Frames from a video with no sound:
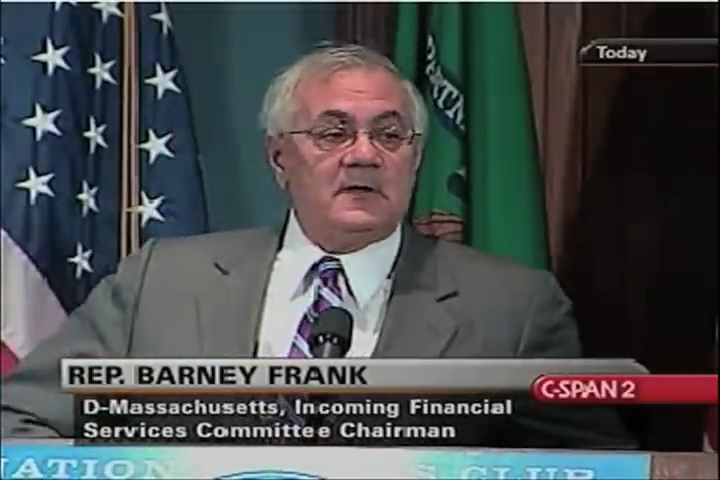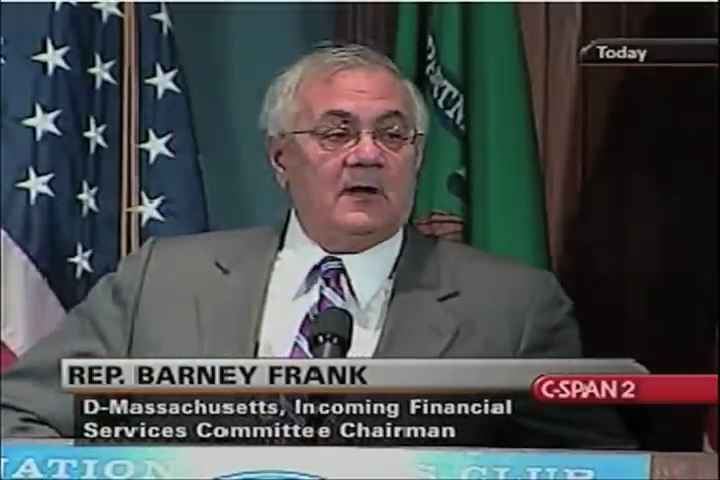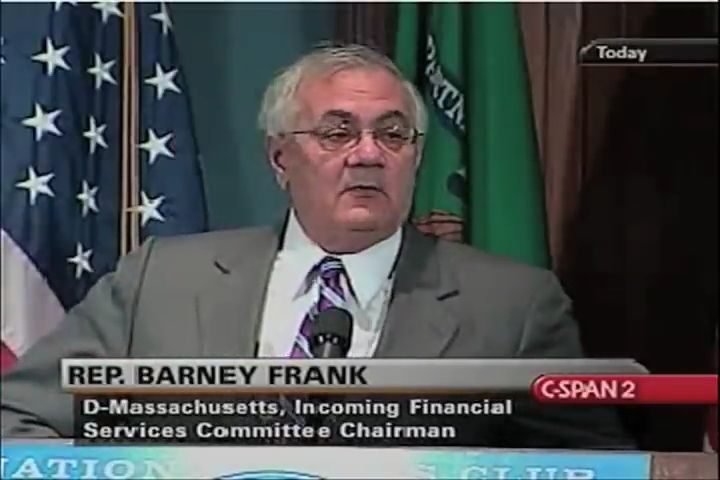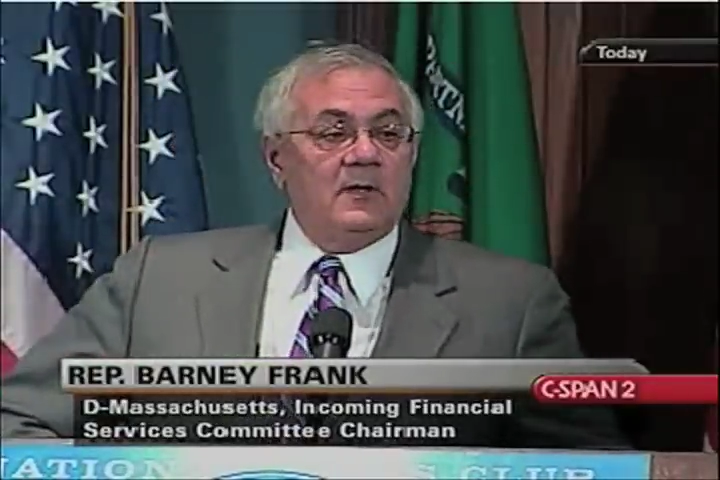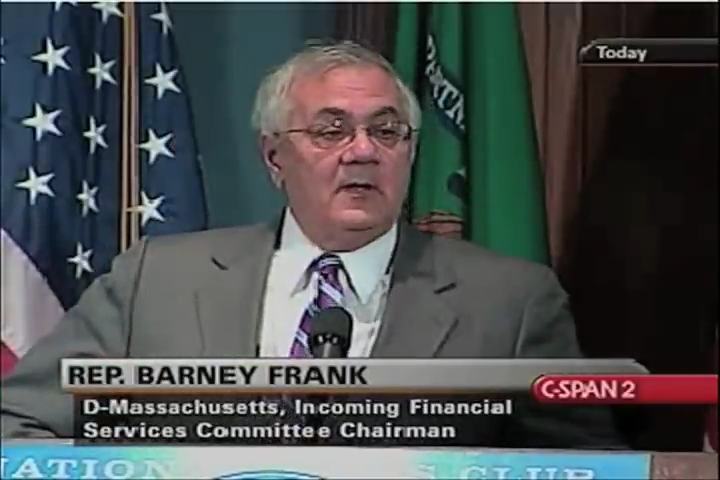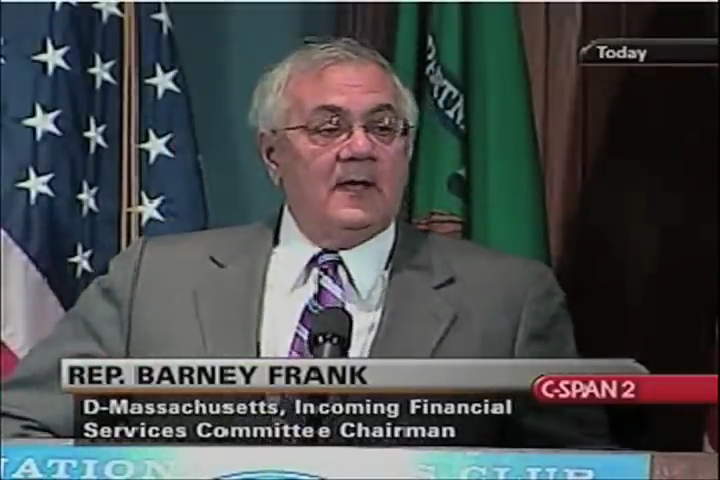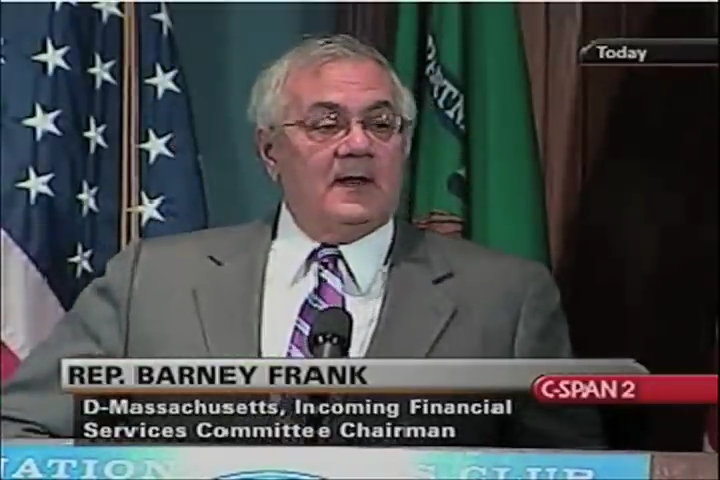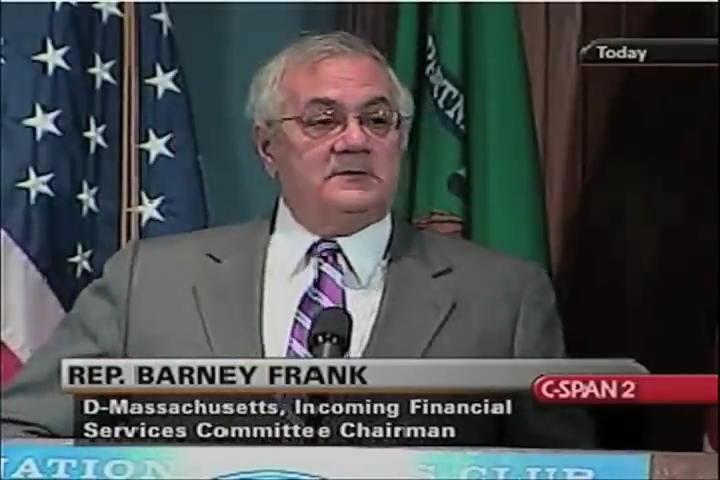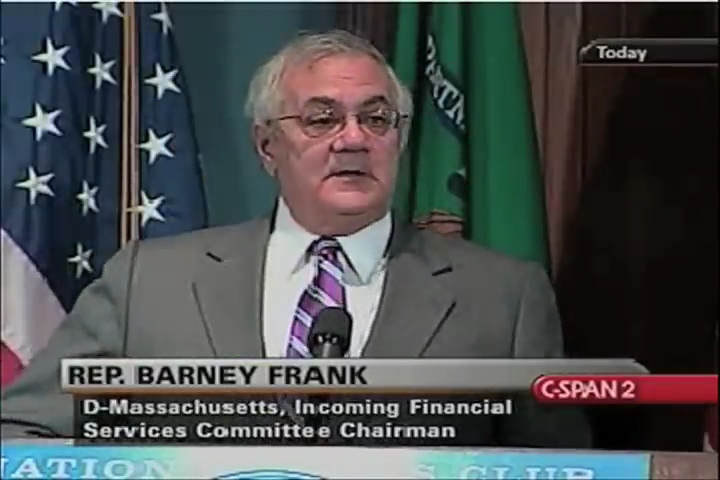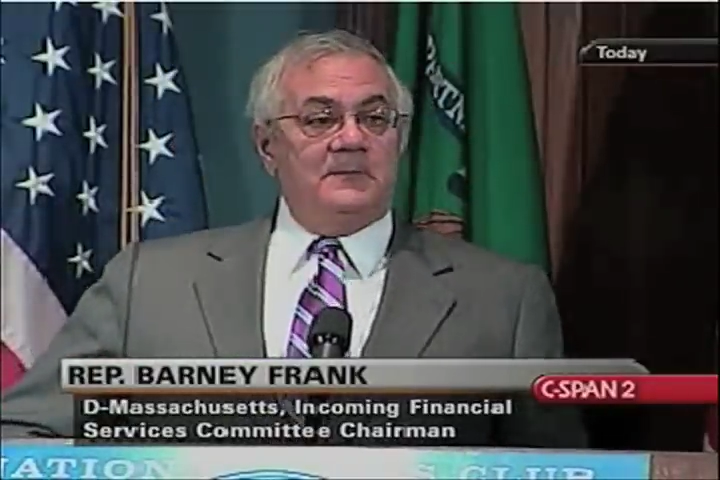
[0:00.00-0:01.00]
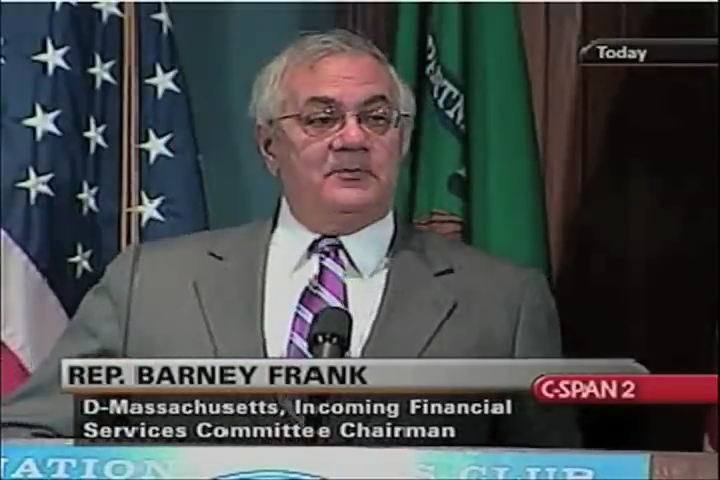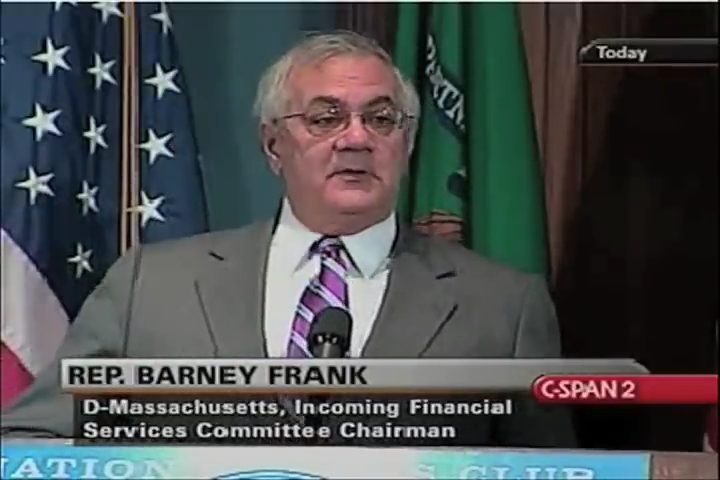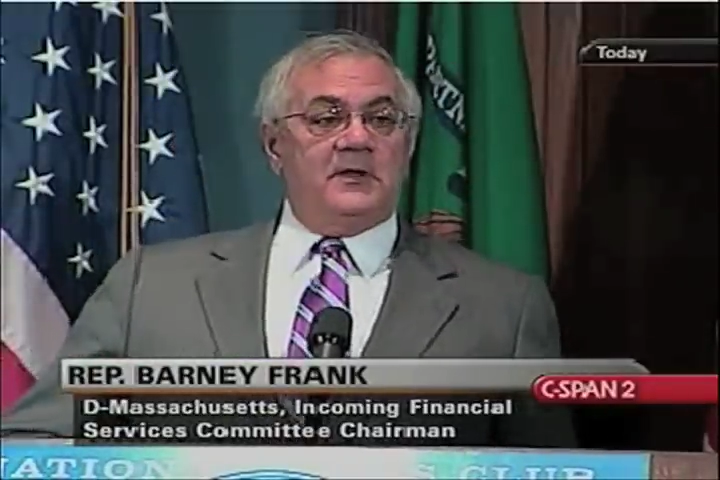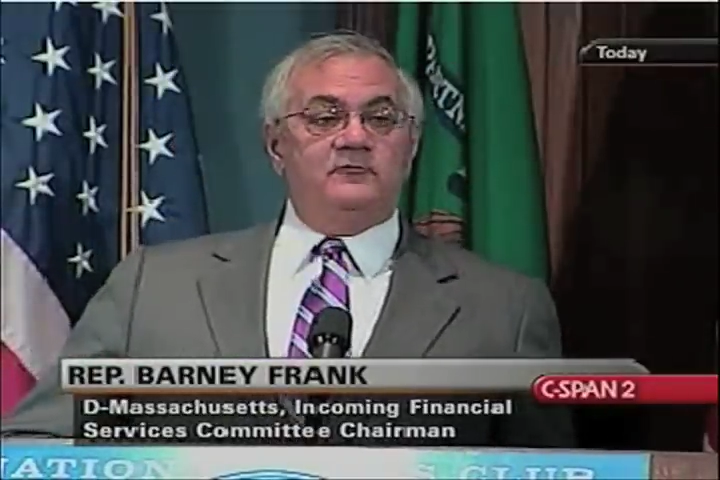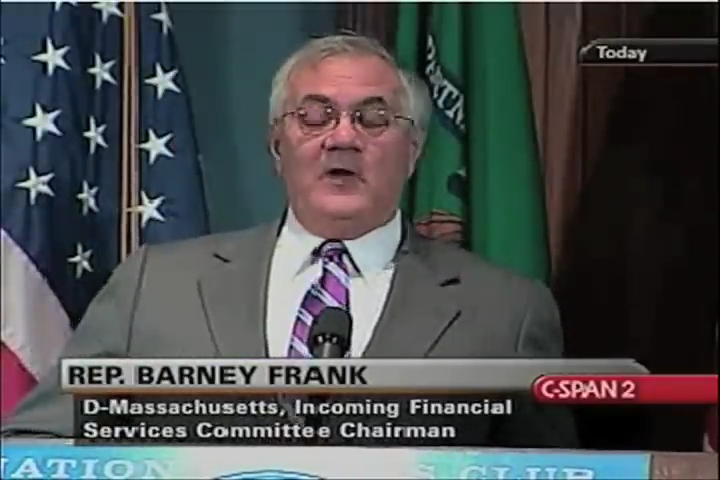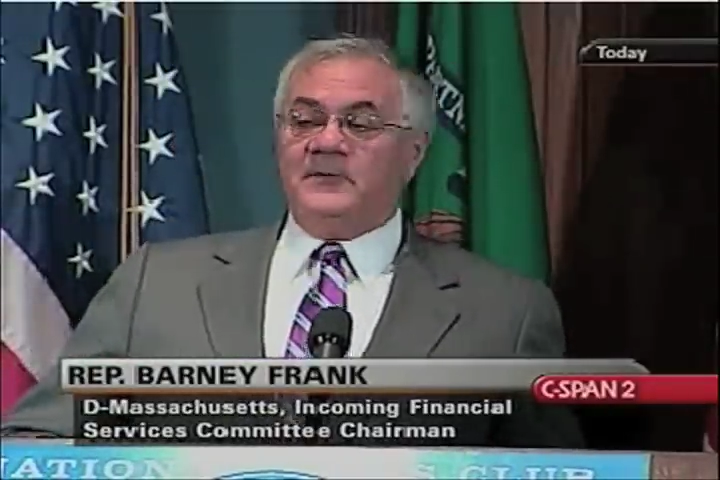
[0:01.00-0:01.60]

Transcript: now. And a 10% drop